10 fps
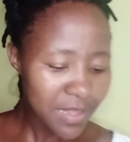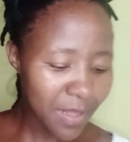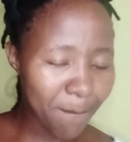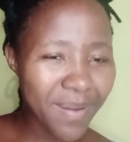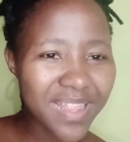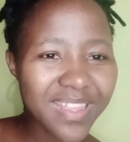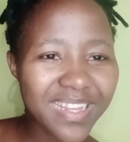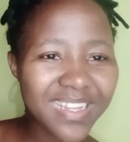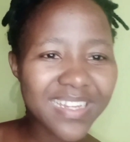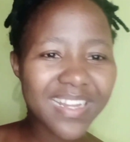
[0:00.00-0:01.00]
The
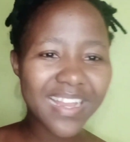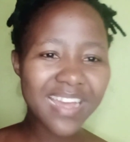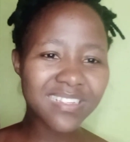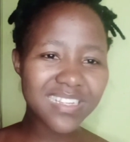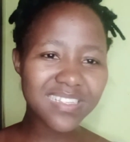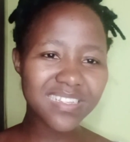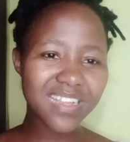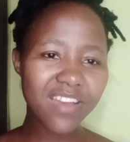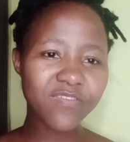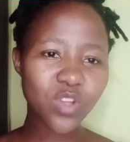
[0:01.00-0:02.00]
Bartholin gland is
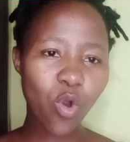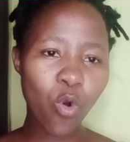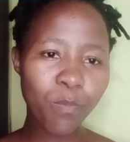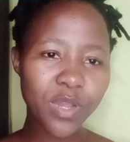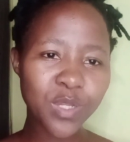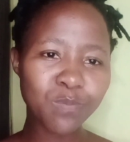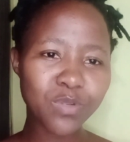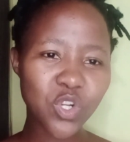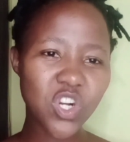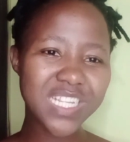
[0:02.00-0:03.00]
left open
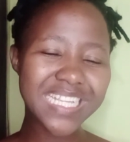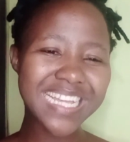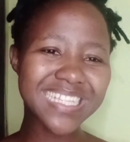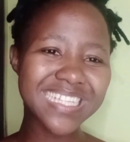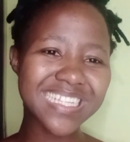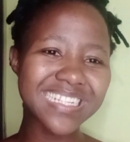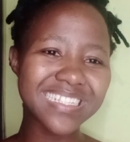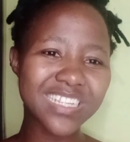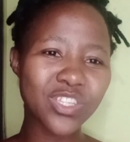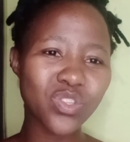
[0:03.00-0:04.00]
because it still
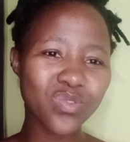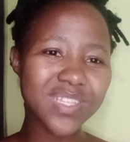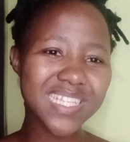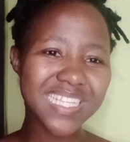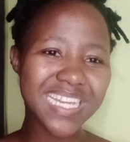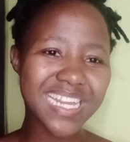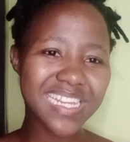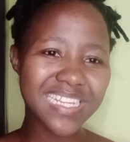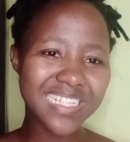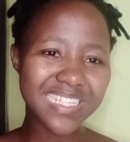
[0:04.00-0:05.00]
needs to
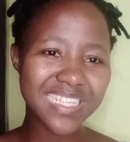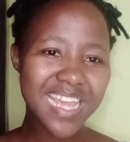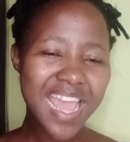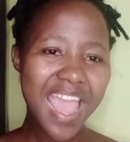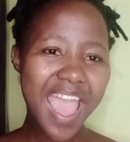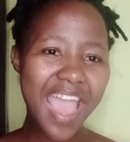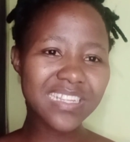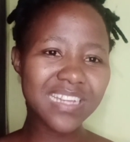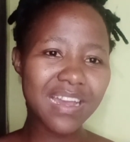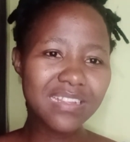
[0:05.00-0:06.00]
secrete
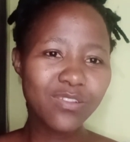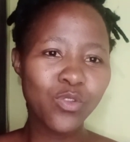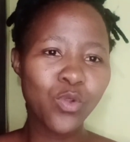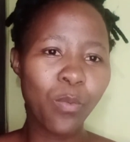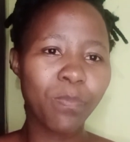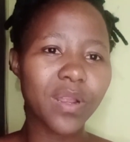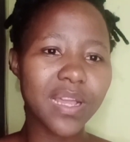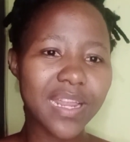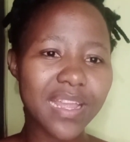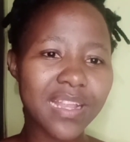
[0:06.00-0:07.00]
and
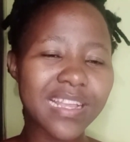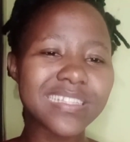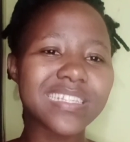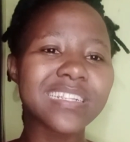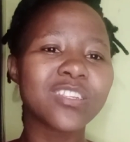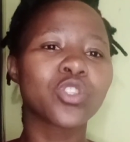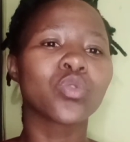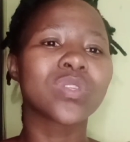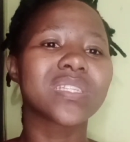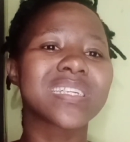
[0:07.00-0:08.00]
lubricate. It still needs
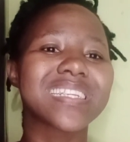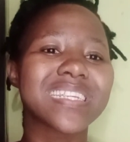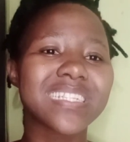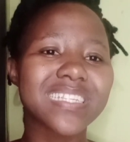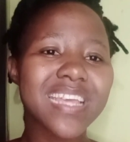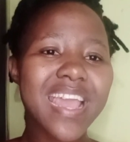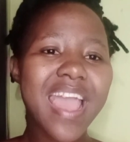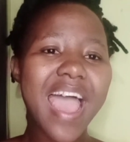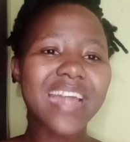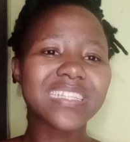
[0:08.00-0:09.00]
to secrete
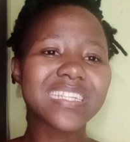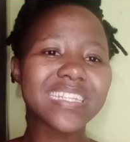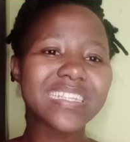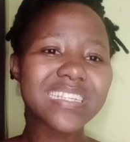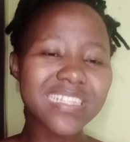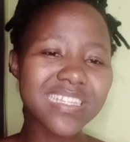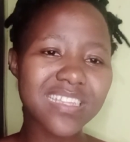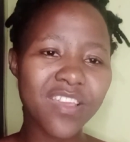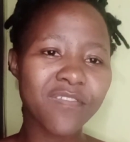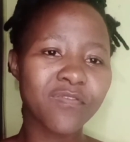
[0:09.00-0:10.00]
and release
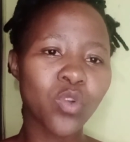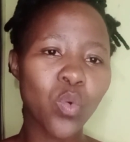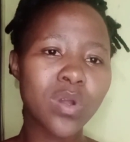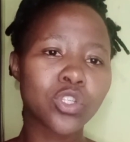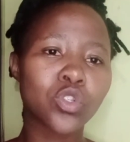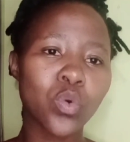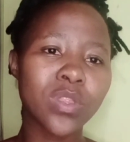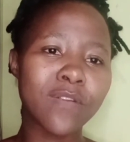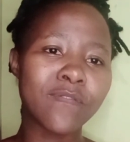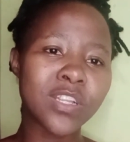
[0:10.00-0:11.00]
fluids to
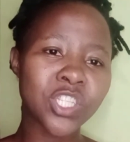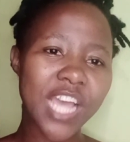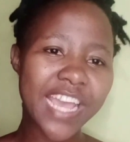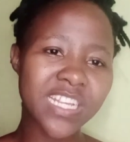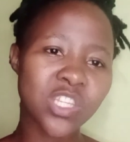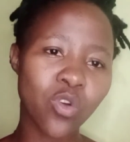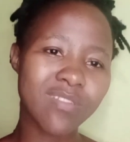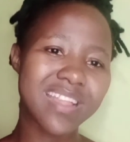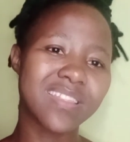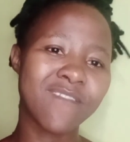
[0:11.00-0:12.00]
the vagina so
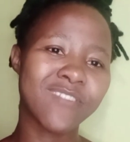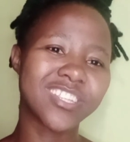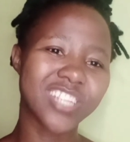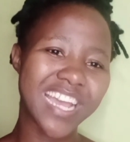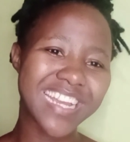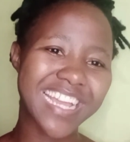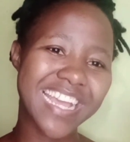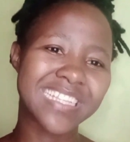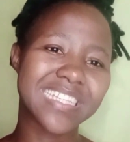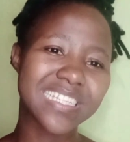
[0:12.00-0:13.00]
that the vagina
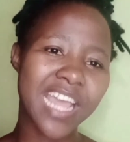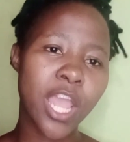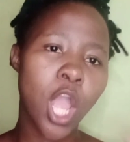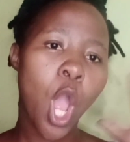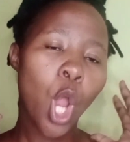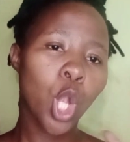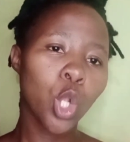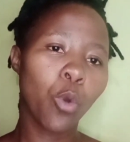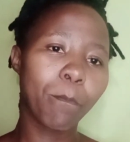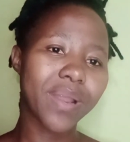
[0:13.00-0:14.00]
can stay
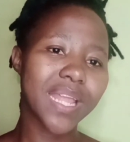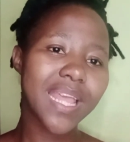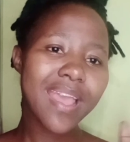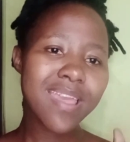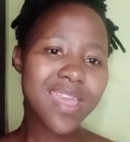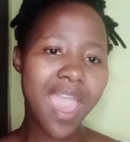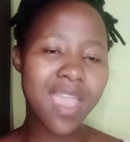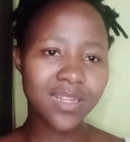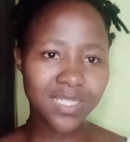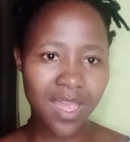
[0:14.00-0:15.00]

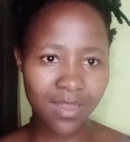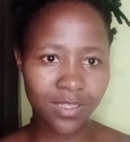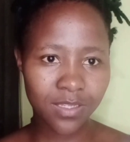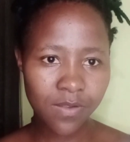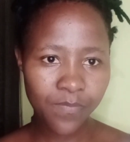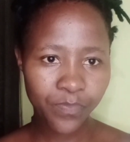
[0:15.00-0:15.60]
lubricated.